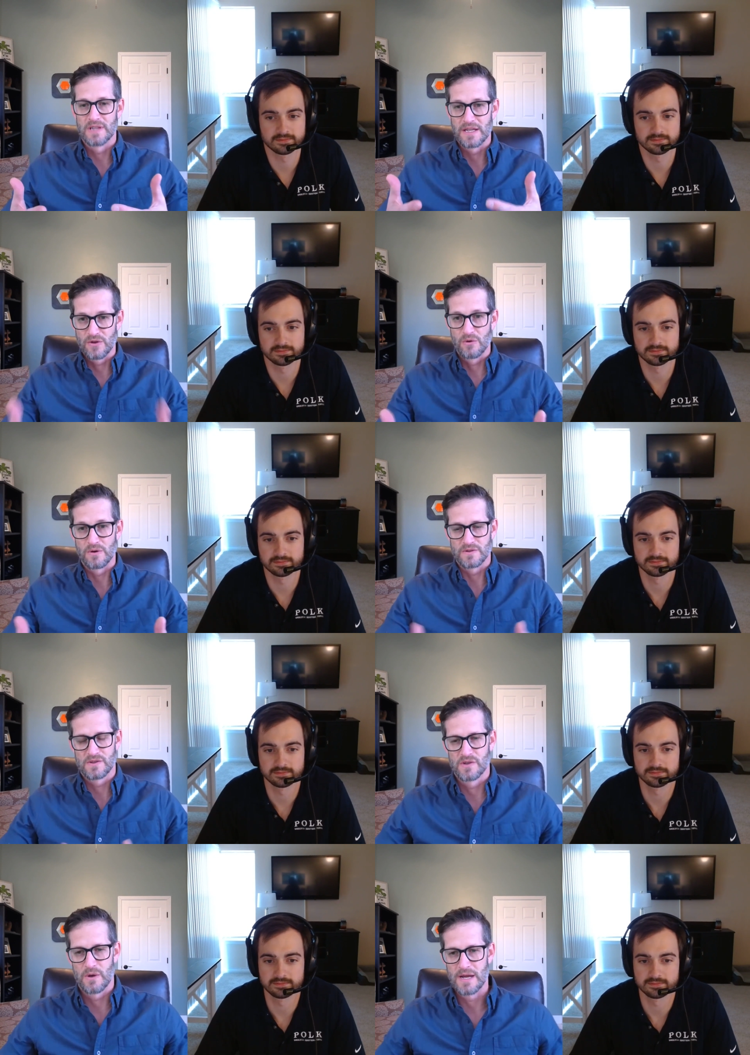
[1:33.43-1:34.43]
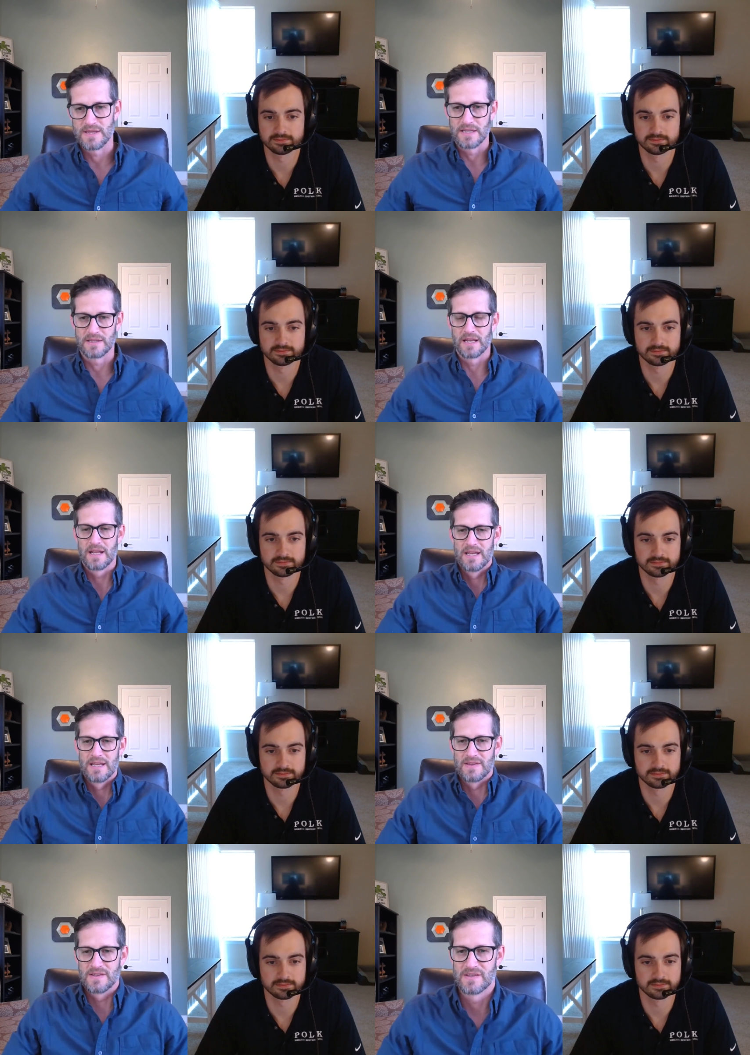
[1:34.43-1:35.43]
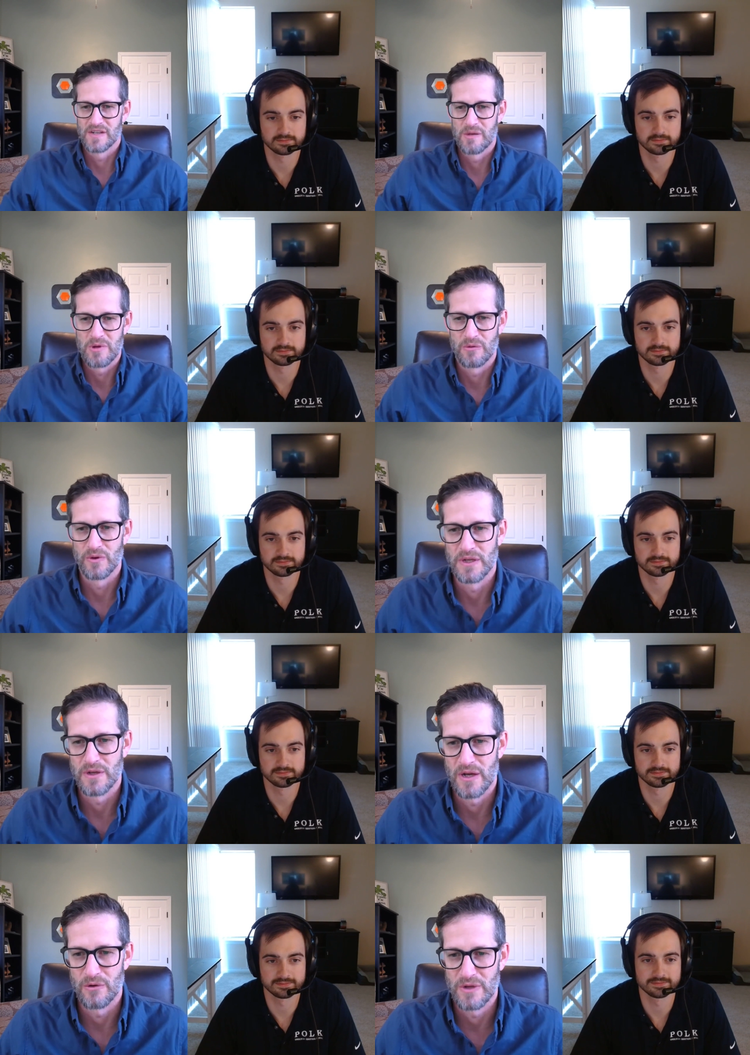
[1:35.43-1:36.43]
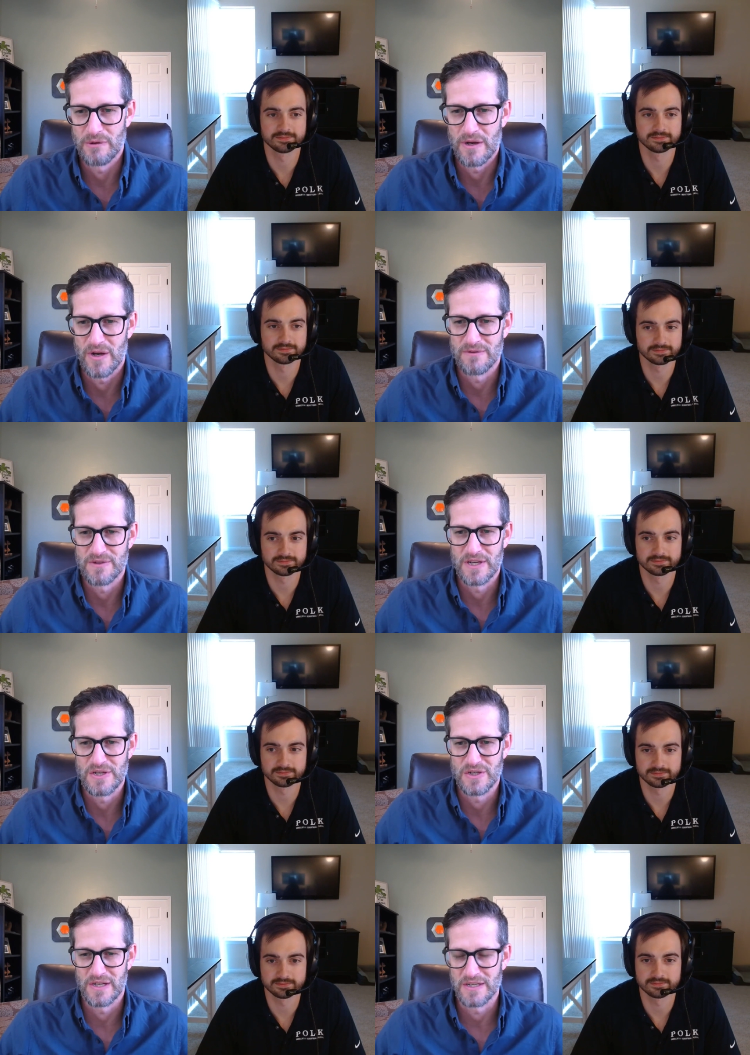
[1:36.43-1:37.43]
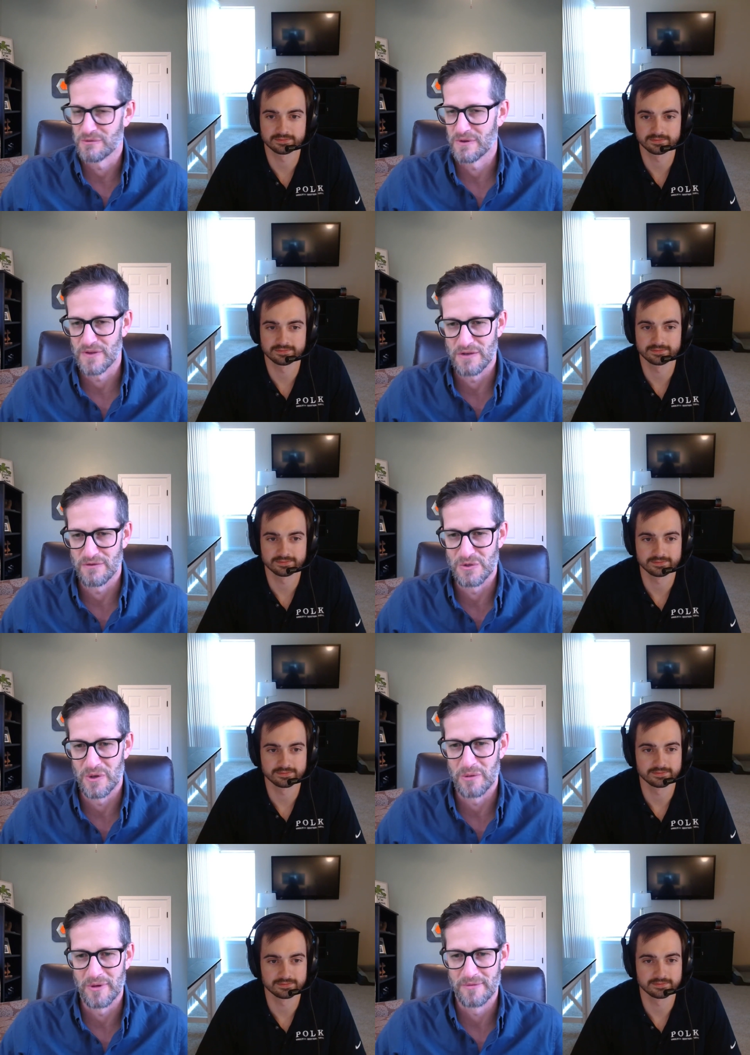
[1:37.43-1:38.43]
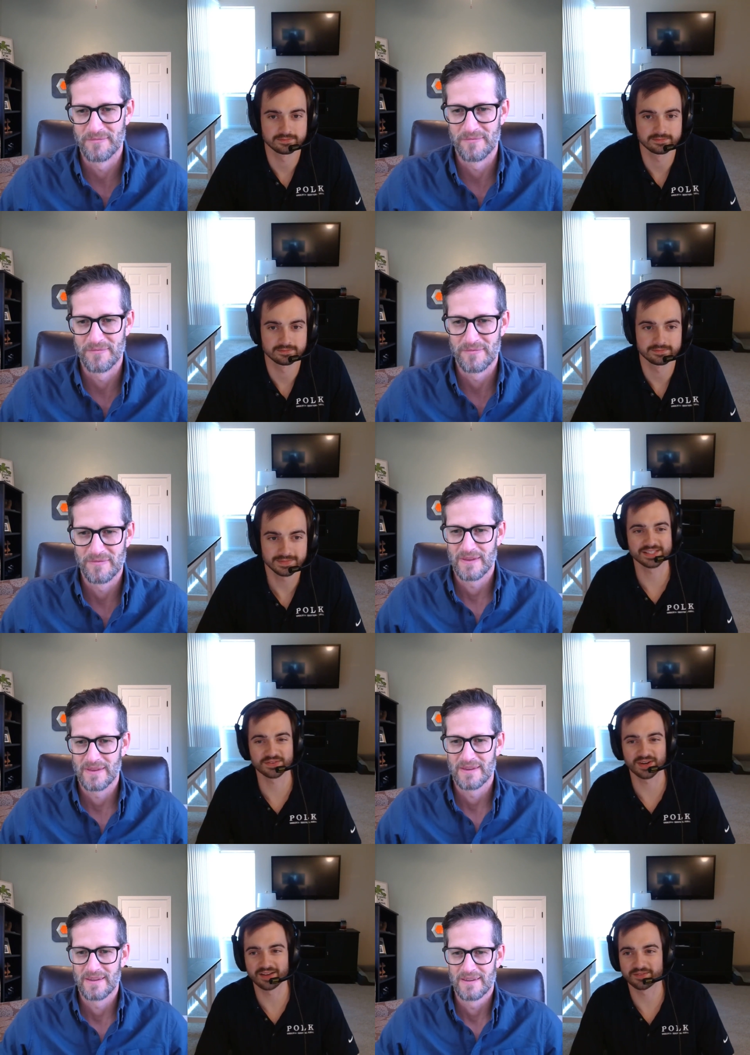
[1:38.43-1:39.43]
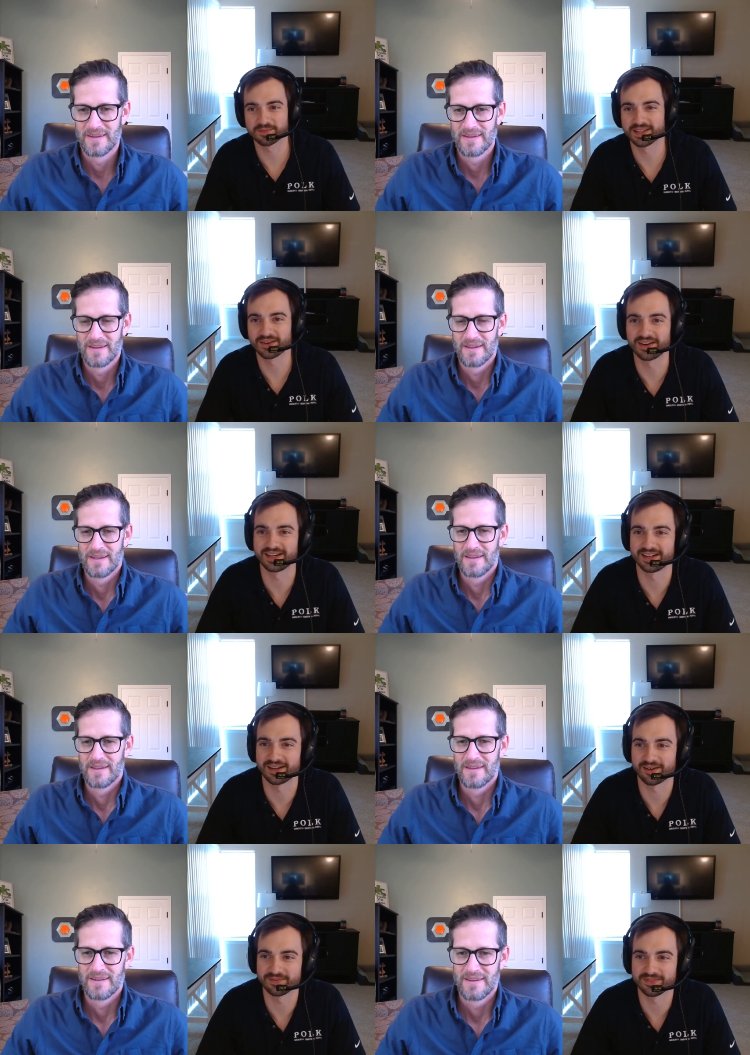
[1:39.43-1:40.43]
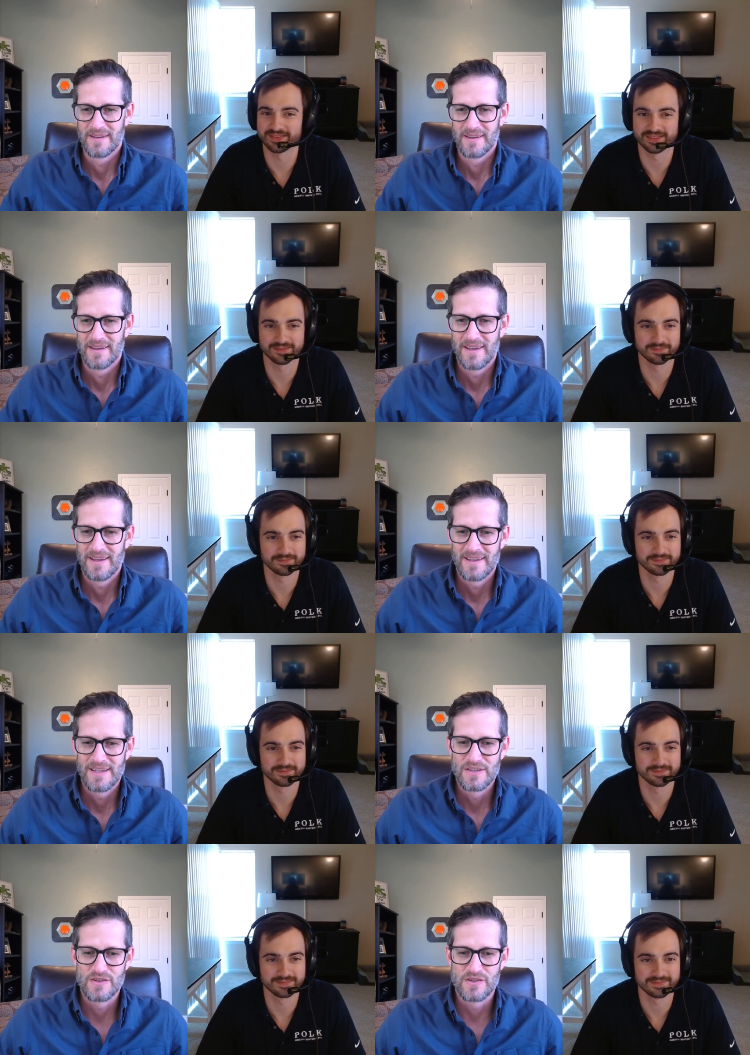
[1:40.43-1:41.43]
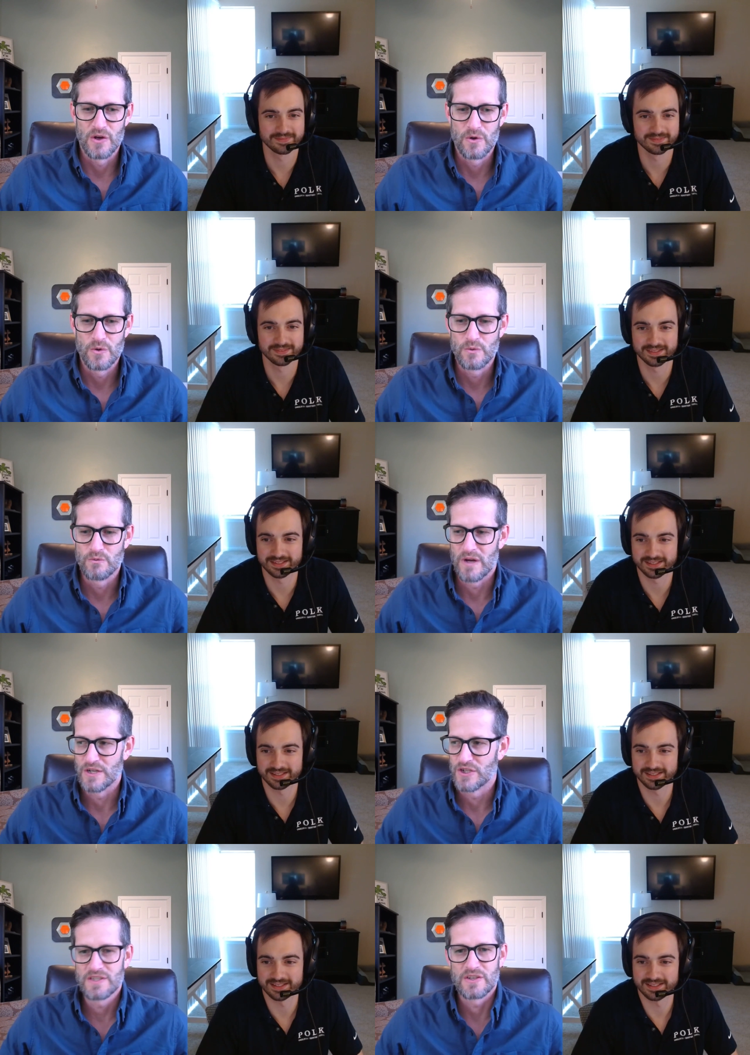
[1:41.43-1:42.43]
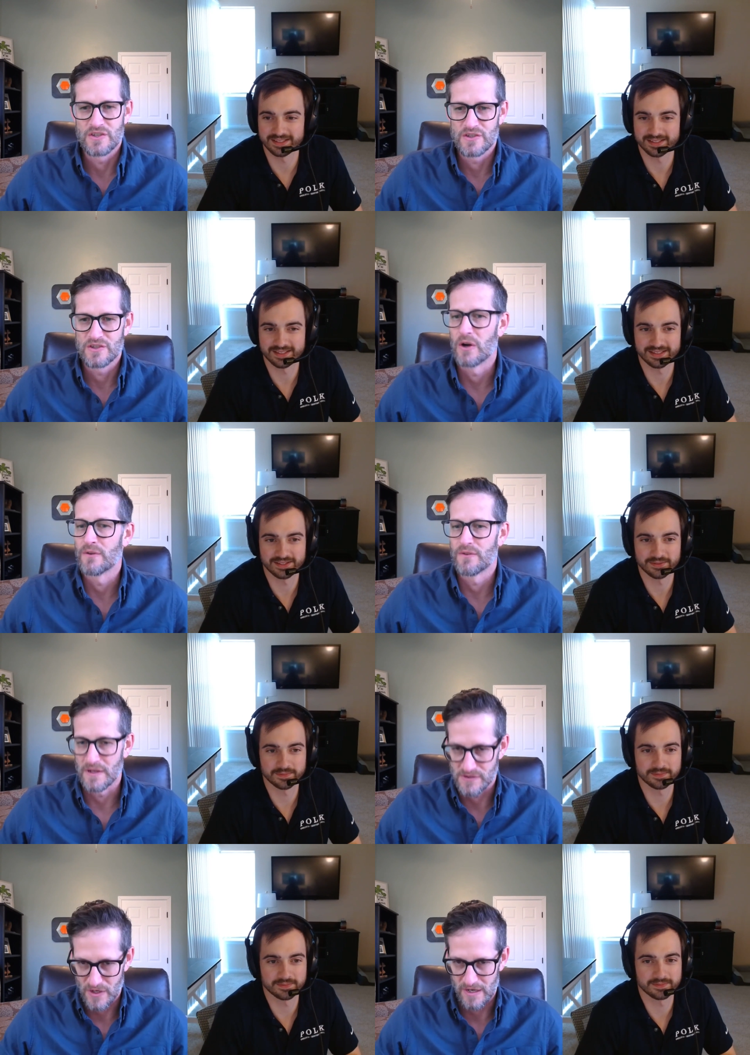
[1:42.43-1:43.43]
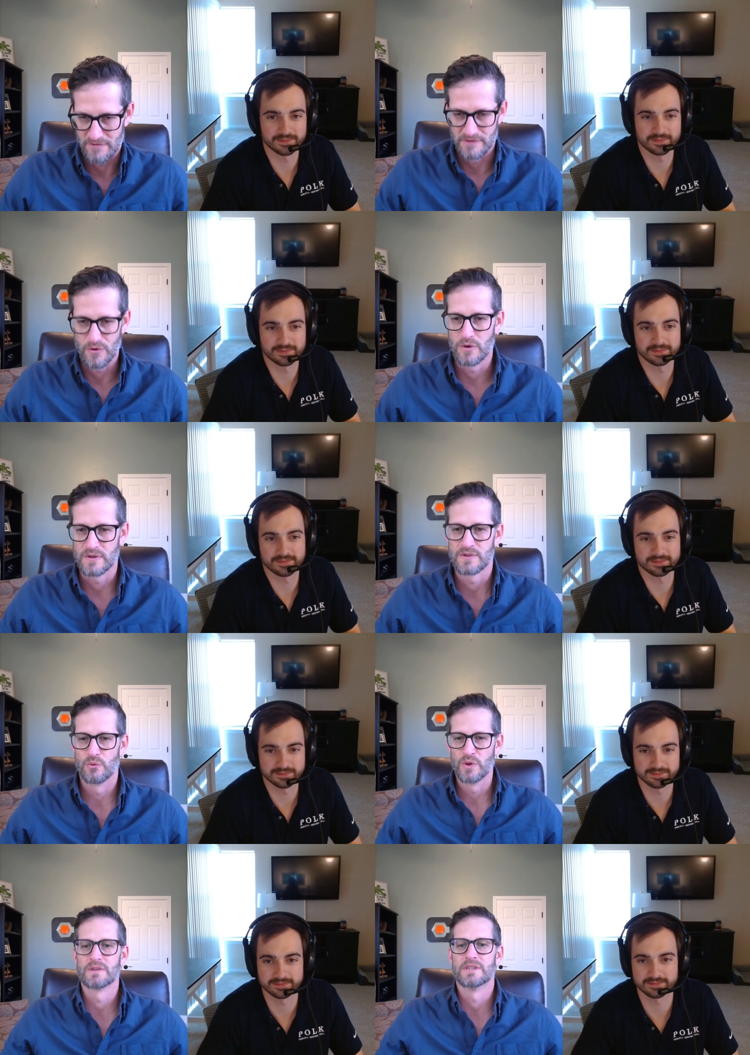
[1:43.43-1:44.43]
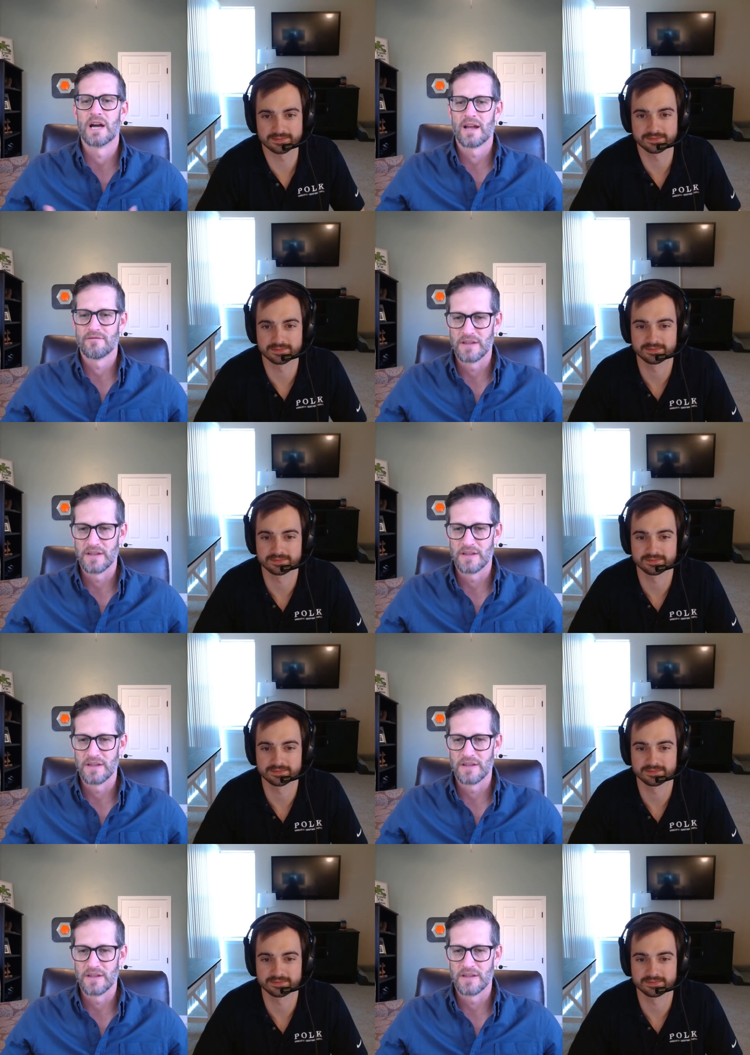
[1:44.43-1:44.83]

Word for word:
Speaker 1: like yours. So I think that this is going to be a really a really great conversation, and I just want to thank you for joining me.
Speaker 2: Thanks for having me on.
Speaker 1: So uh, just to start things off, and of course, we'll dive